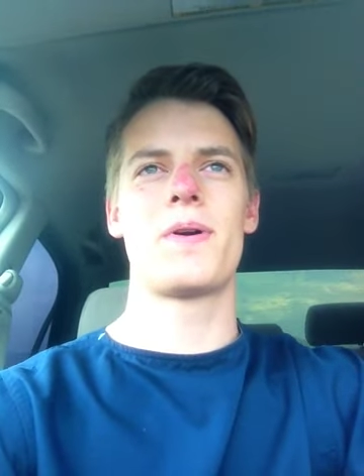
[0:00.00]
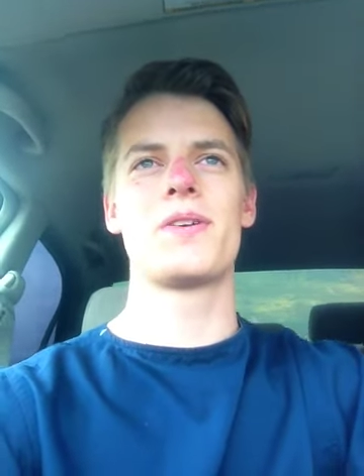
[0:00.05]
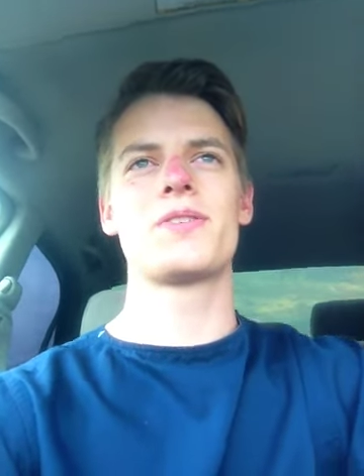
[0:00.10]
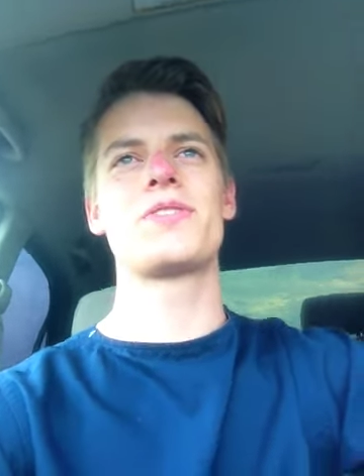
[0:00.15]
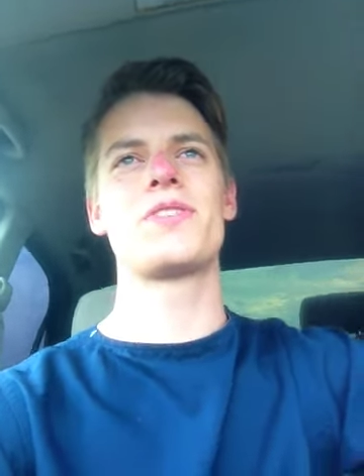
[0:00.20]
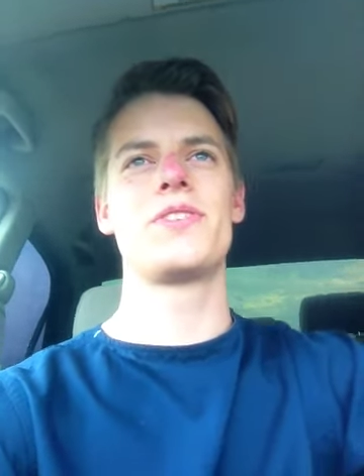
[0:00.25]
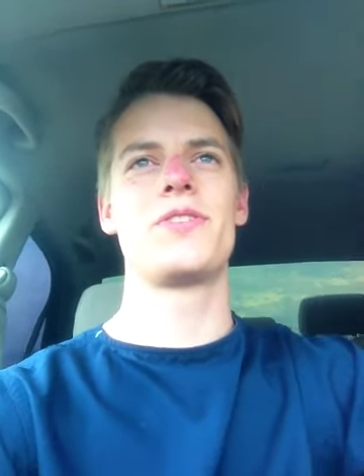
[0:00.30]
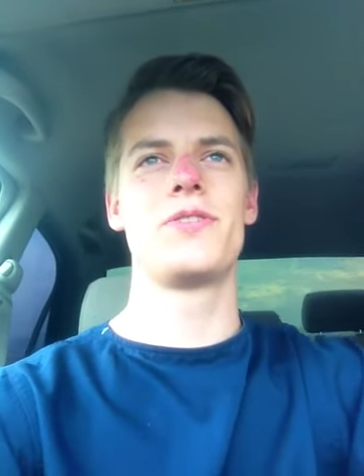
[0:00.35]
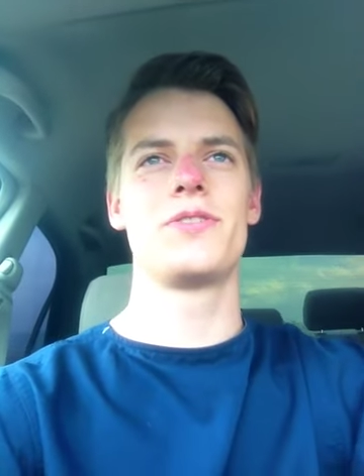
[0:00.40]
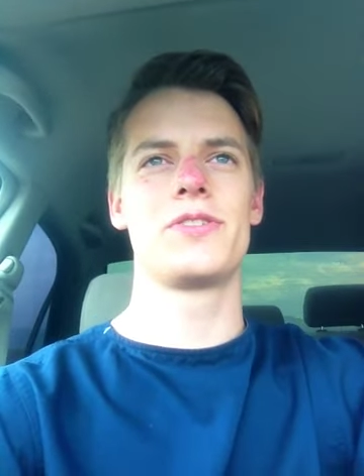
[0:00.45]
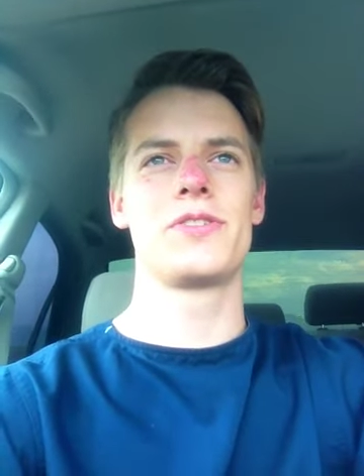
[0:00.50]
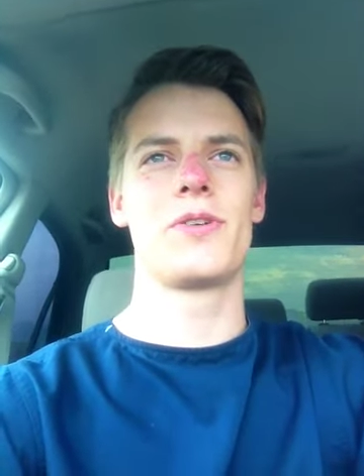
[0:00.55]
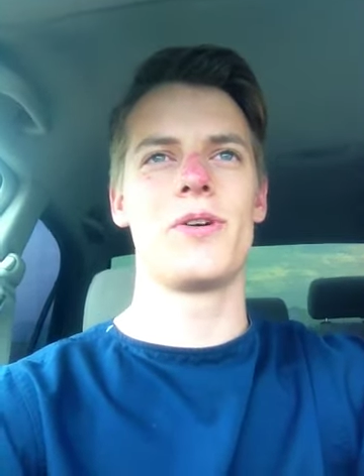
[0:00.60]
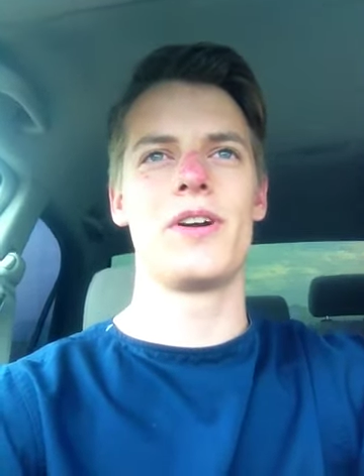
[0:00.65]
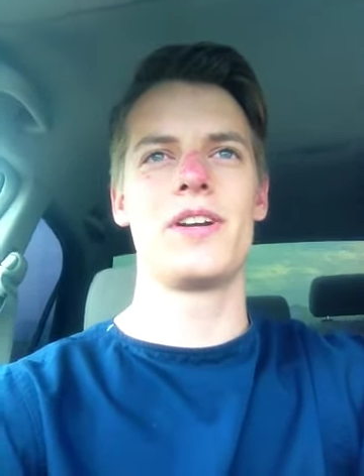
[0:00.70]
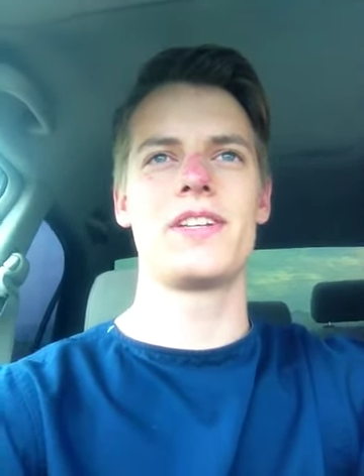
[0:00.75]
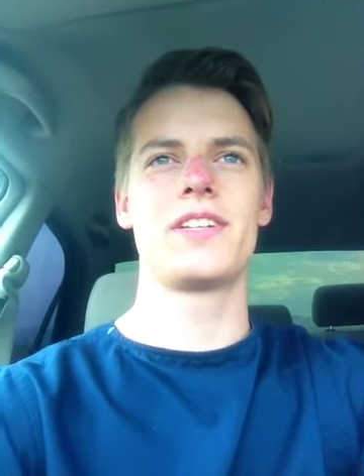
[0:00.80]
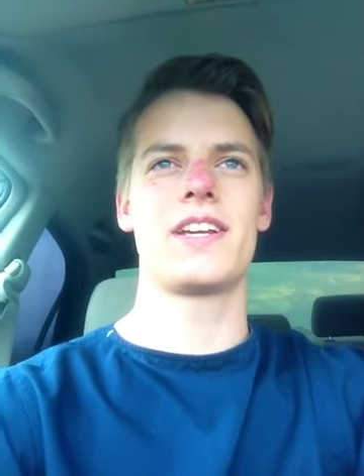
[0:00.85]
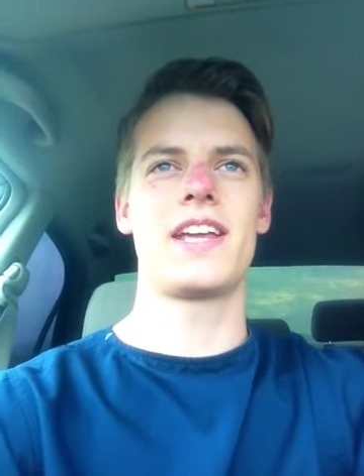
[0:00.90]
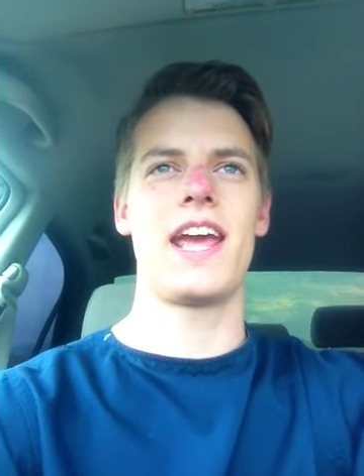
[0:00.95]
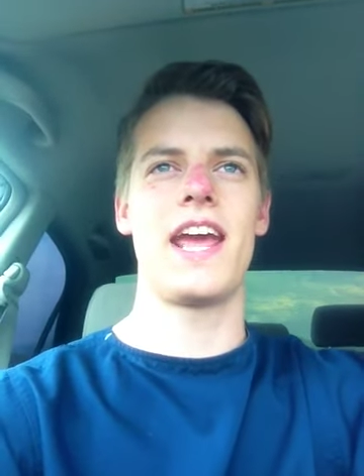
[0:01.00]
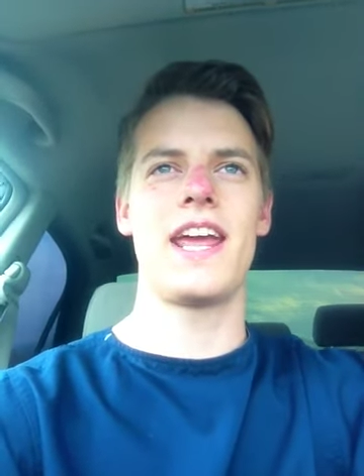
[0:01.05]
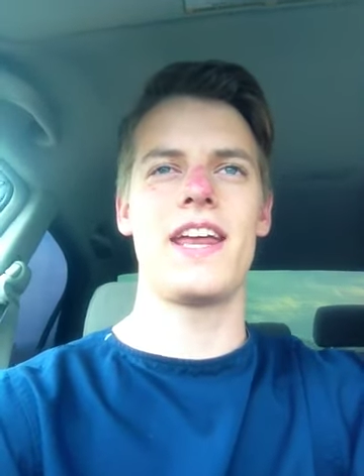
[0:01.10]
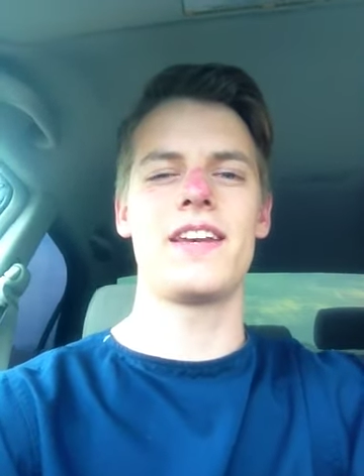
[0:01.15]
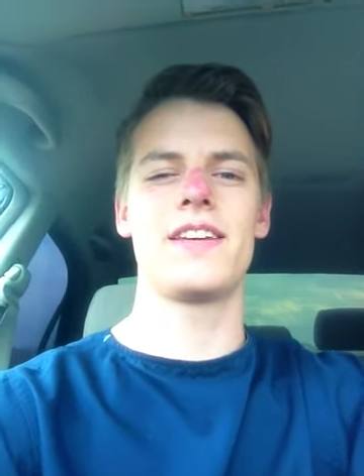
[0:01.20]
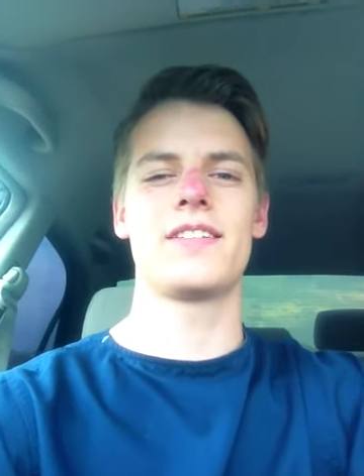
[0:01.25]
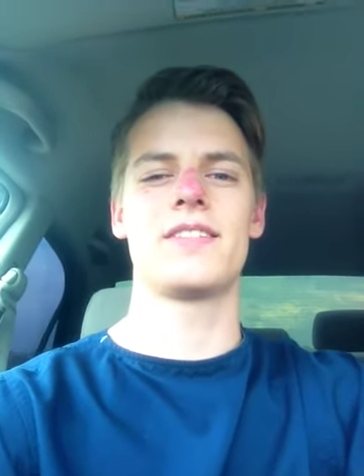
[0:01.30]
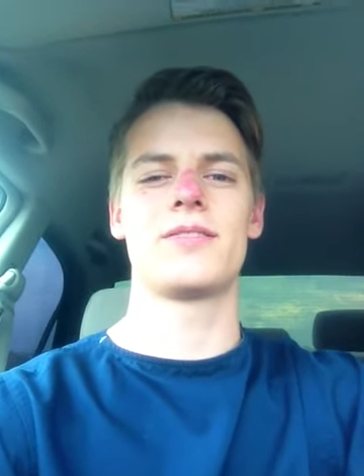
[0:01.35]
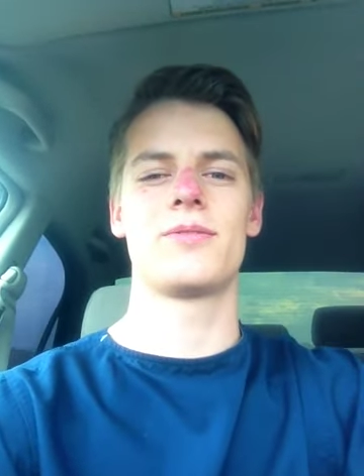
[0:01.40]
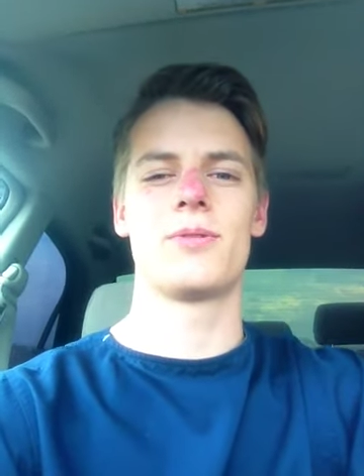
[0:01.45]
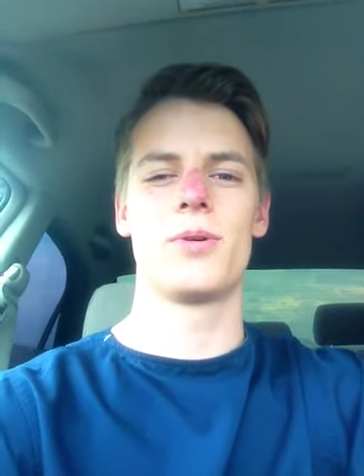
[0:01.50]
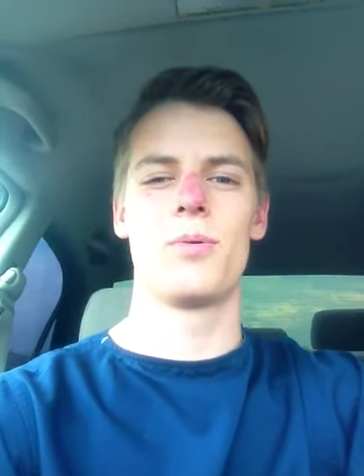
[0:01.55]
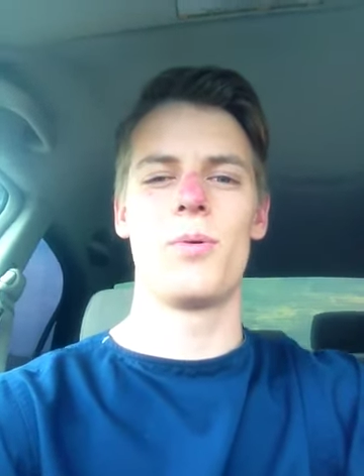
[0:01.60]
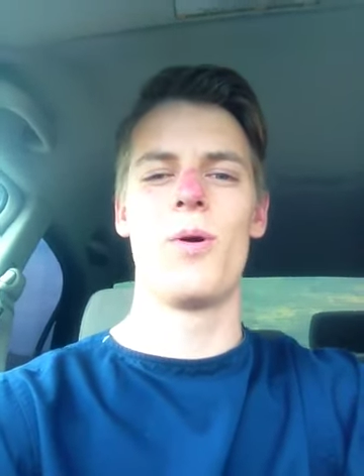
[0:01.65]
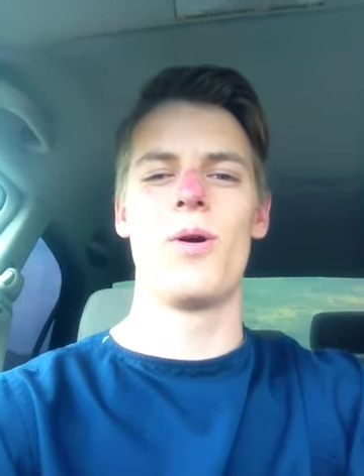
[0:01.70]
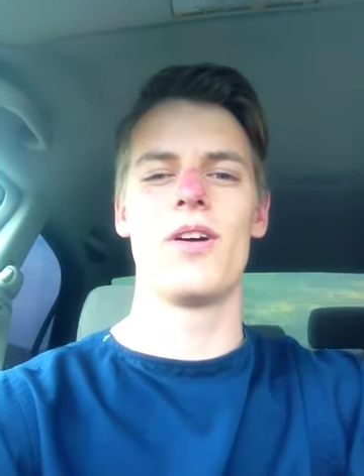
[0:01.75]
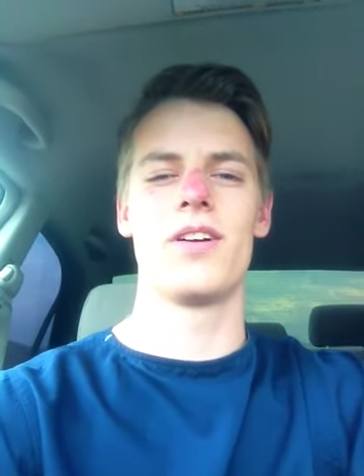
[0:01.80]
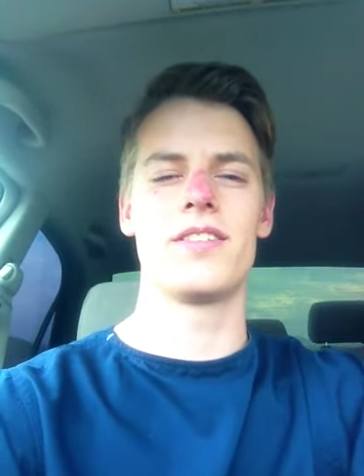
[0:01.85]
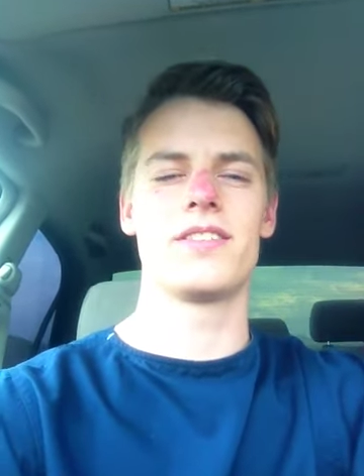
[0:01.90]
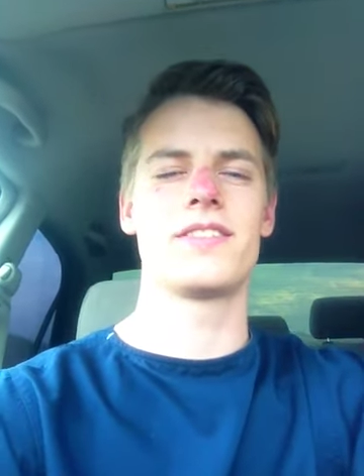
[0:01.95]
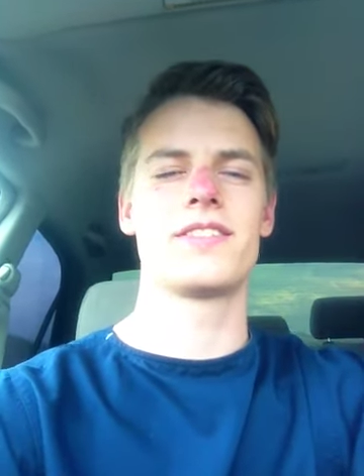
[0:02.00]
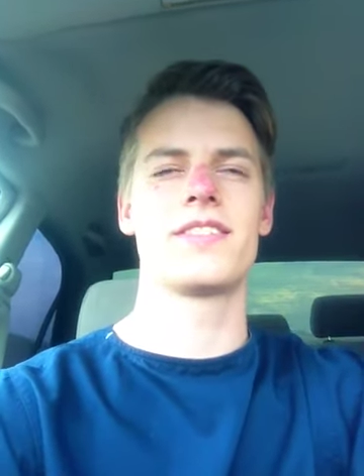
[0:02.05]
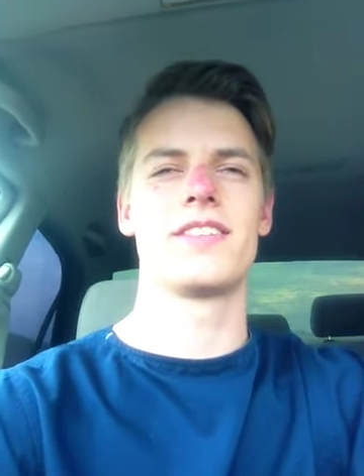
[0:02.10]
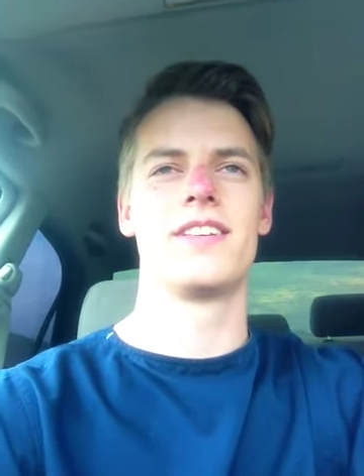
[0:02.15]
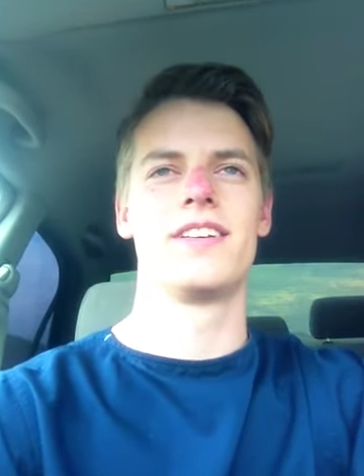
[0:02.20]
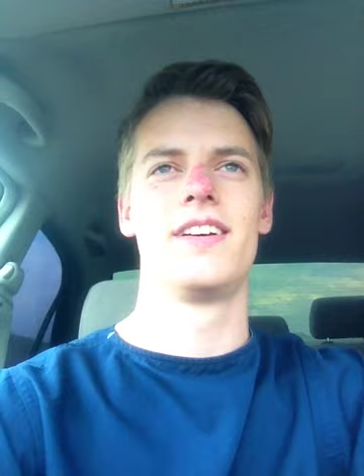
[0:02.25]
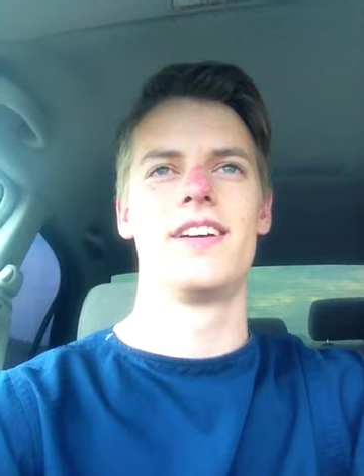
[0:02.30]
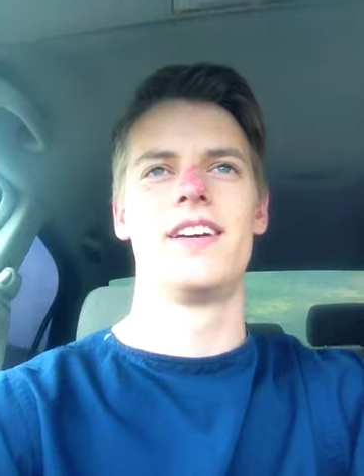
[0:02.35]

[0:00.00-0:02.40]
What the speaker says: person who's going to gain rewards.